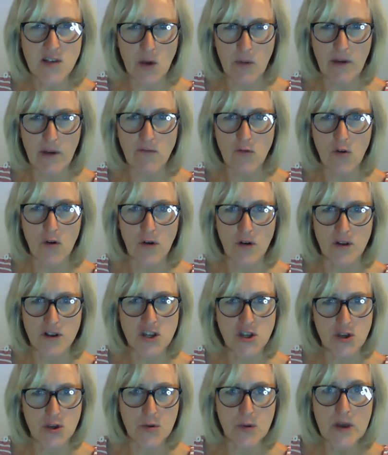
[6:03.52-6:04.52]
going wrong,
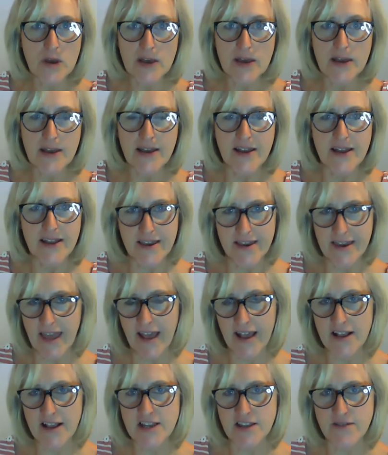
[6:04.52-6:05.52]
to
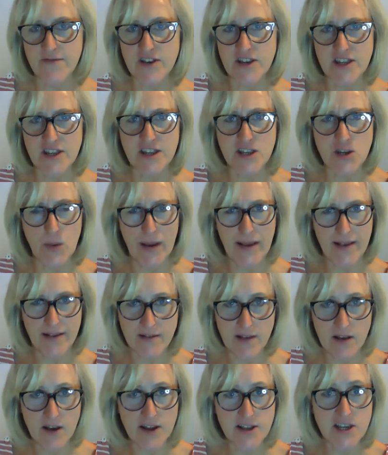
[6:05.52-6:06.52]
negativity, to
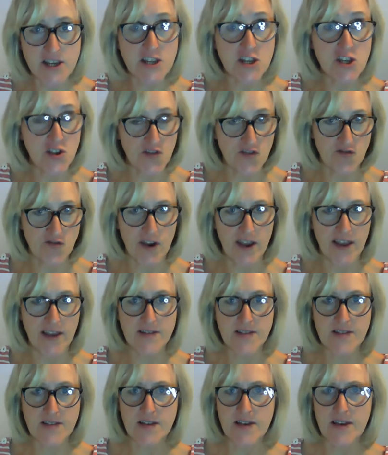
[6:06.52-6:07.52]
anxiety, to
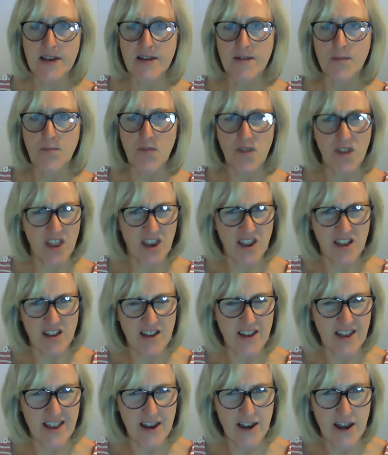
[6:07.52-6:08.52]
stress in
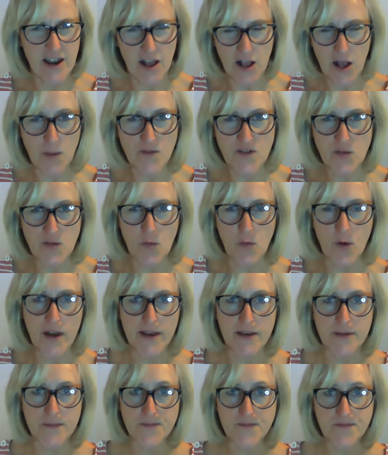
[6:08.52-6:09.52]
an uncomfortable
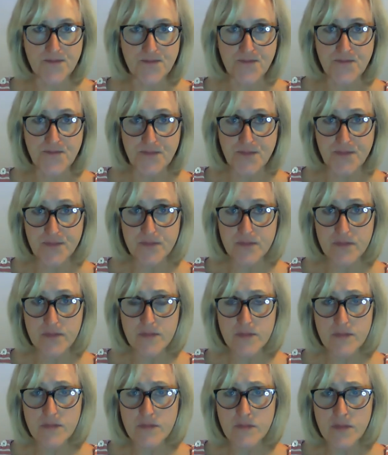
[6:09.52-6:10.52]
way.
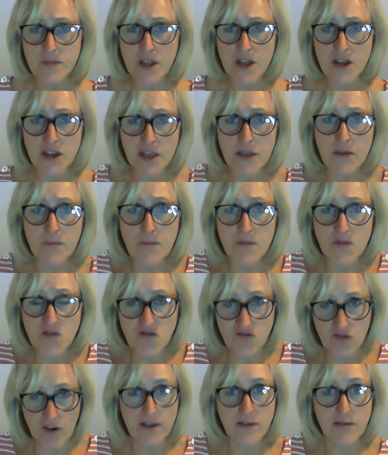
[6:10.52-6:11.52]
And it
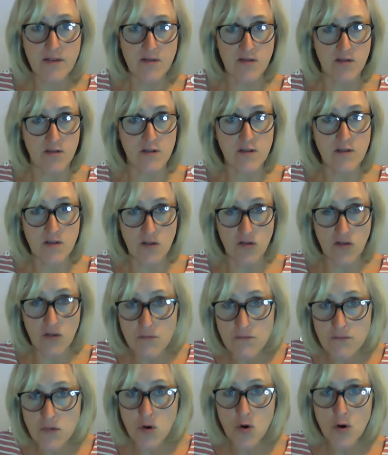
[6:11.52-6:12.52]
strengthens those. So the
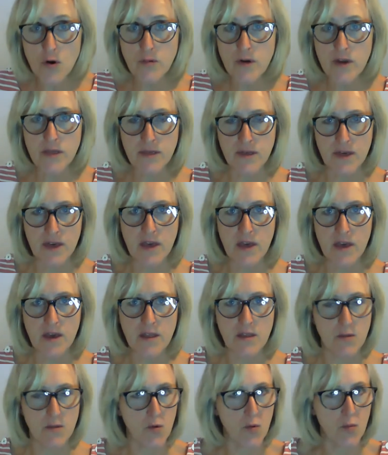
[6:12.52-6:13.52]
more we think
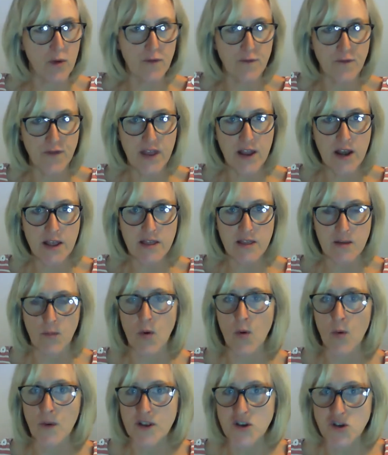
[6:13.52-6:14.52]
it, the more we feel it, the
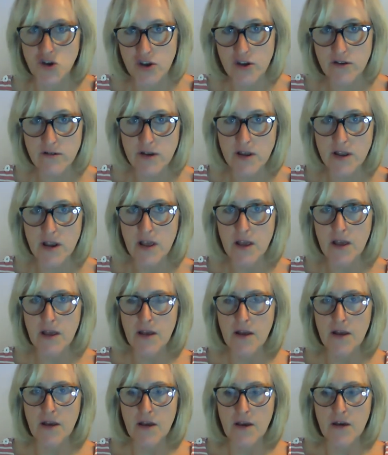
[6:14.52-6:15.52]
more we trigger it,
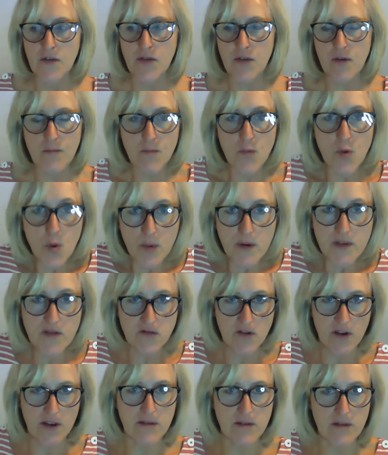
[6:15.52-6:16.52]
the more we
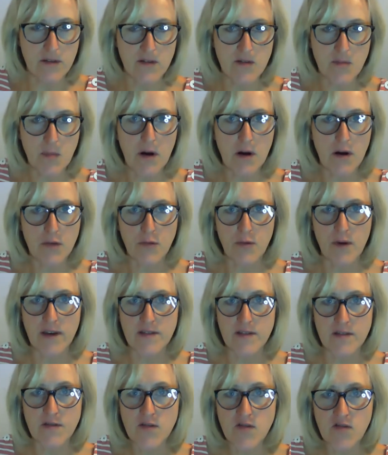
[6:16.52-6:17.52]
strengthen those
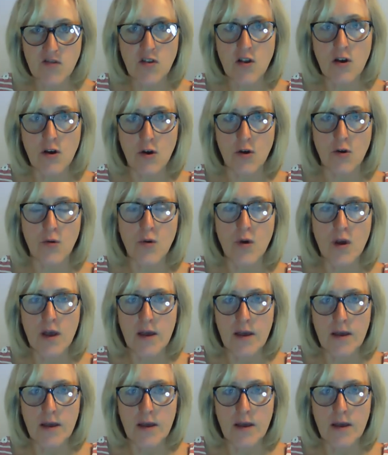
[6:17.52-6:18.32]
pathways. And so